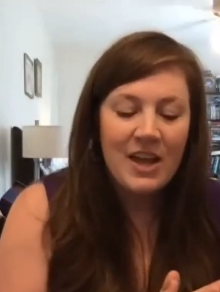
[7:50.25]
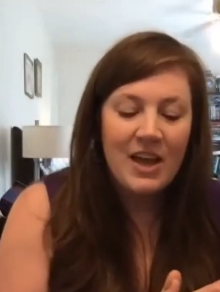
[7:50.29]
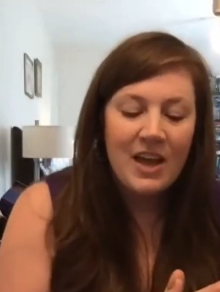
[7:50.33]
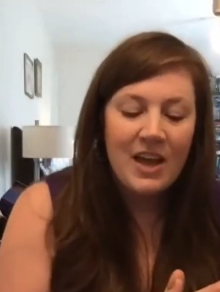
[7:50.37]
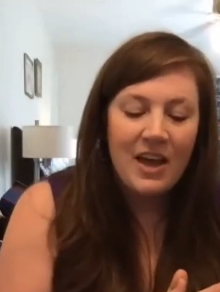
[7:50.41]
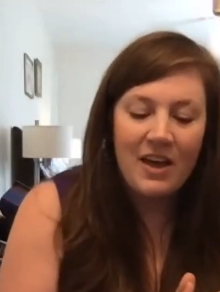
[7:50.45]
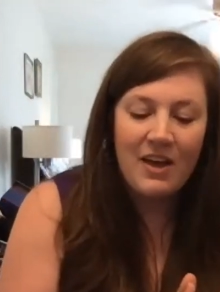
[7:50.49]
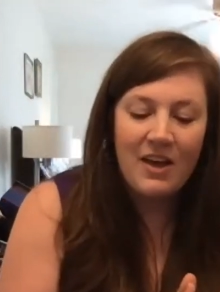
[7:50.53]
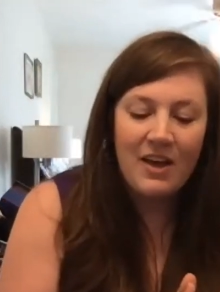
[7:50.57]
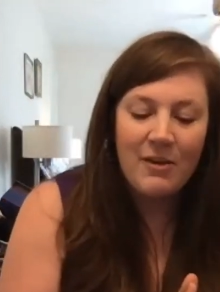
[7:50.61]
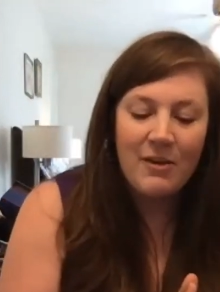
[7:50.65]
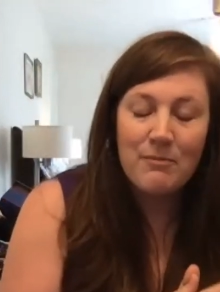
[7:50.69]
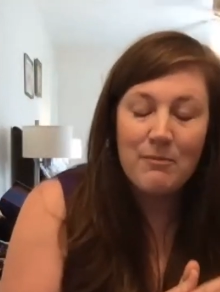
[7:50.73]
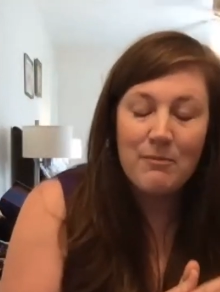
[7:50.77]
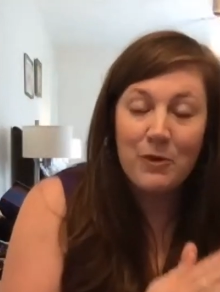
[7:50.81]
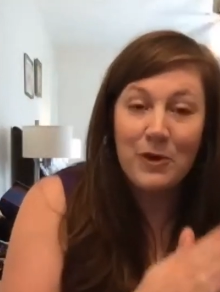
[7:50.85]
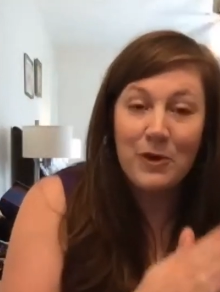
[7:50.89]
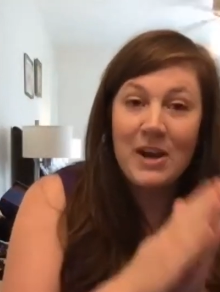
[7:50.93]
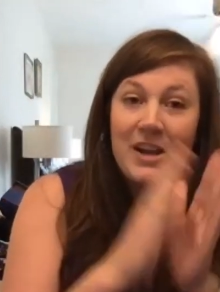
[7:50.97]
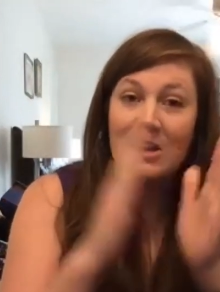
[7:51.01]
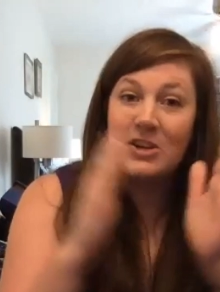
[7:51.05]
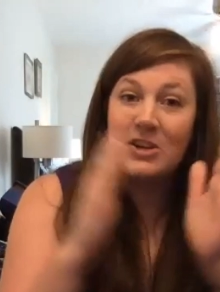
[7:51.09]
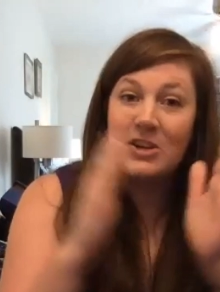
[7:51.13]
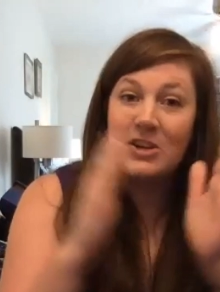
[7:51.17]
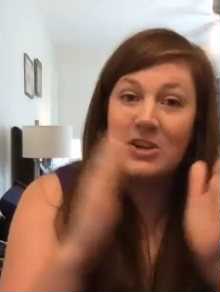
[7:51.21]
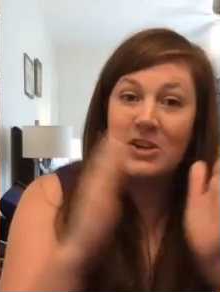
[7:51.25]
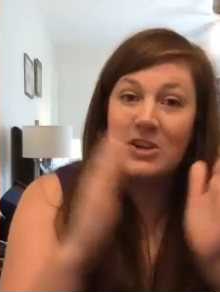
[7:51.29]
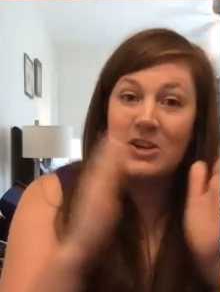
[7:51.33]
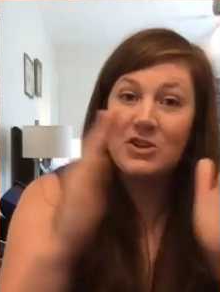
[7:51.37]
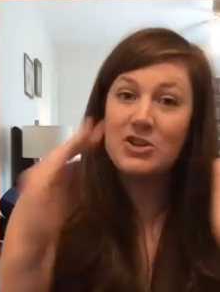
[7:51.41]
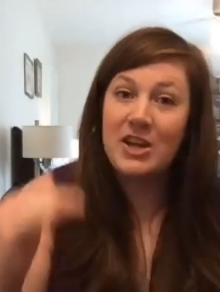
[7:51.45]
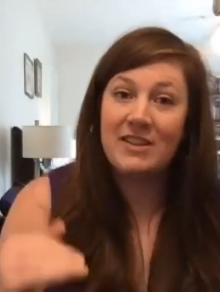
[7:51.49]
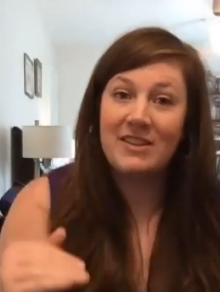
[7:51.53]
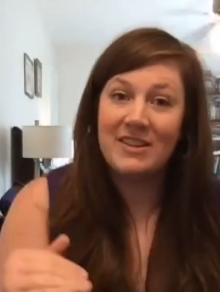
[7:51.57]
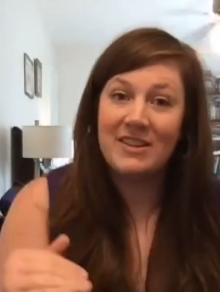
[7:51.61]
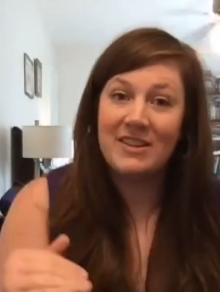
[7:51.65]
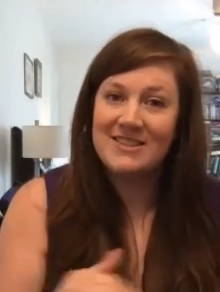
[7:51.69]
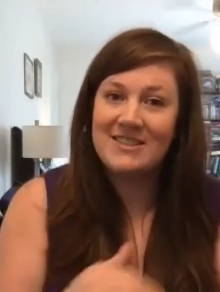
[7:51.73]
of creating a
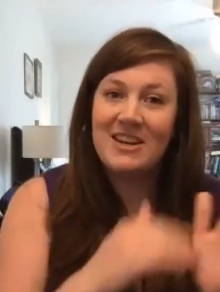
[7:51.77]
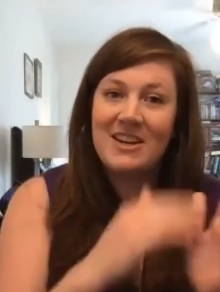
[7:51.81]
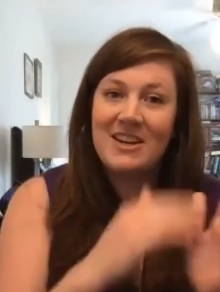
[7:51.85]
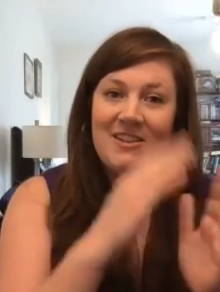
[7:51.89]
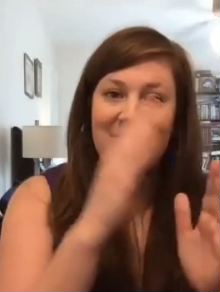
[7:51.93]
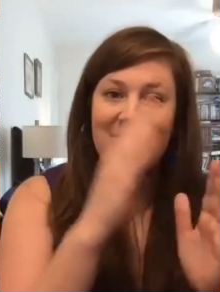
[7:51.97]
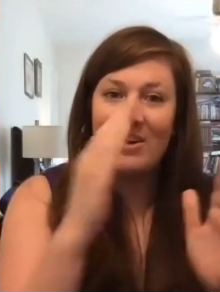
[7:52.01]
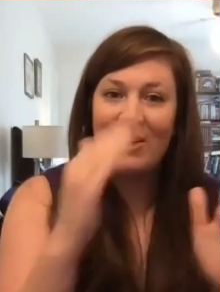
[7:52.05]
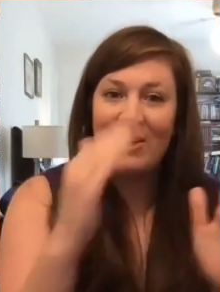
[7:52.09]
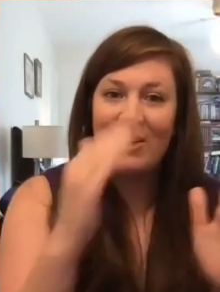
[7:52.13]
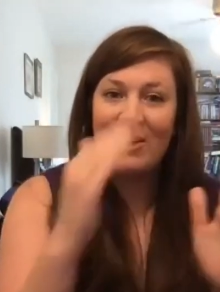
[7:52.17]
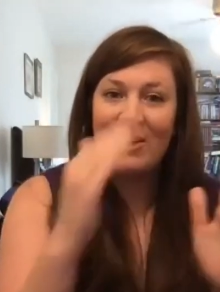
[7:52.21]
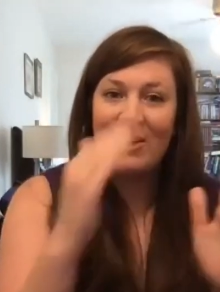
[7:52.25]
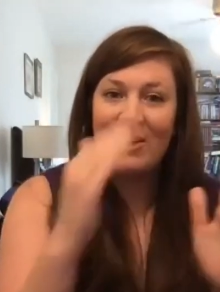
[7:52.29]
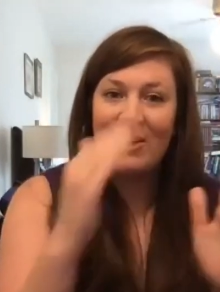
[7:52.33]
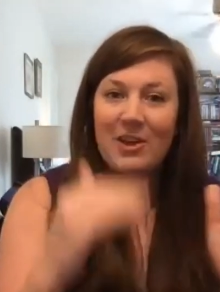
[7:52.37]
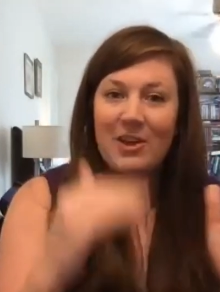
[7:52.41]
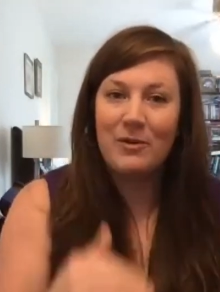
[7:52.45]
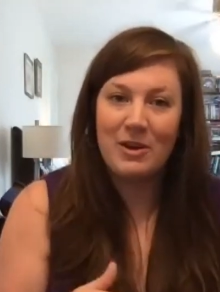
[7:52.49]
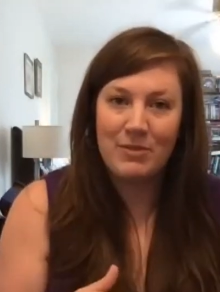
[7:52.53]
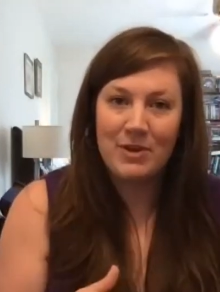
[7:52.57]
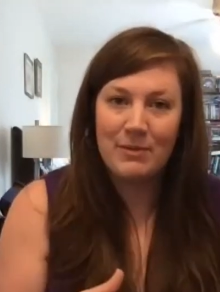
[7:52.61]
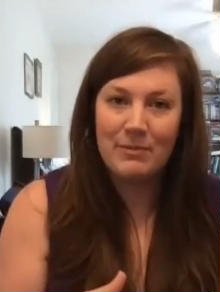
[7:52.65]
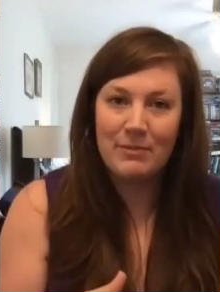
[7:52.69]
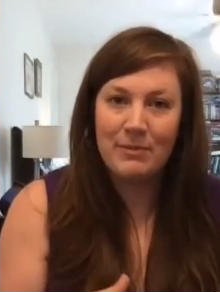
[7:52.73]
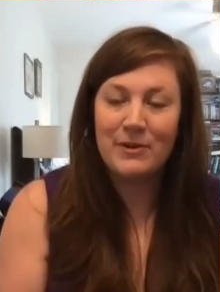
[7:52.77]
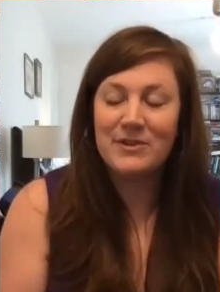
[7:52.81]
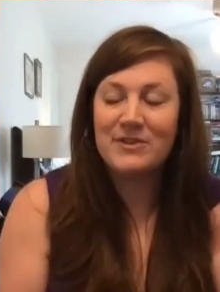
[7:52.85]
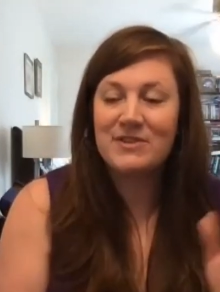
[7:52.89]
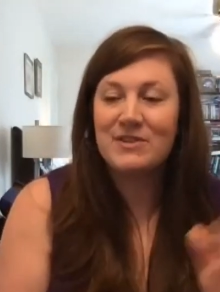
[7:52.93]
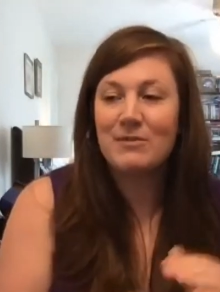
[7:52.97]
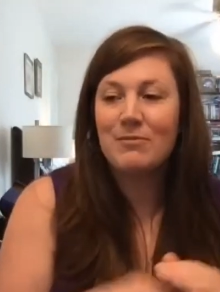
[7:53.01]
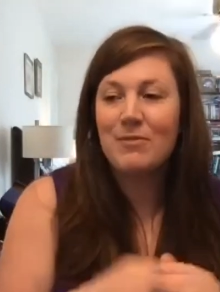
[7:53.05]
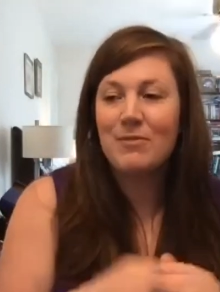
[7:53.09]
checklist and evaluating people.